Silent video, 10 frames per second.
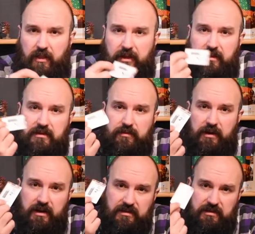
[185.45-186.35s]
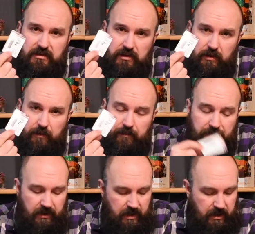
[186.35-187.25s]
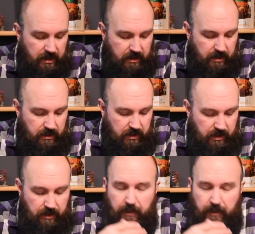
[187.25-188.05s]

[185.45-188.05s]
Like this one is a 2. It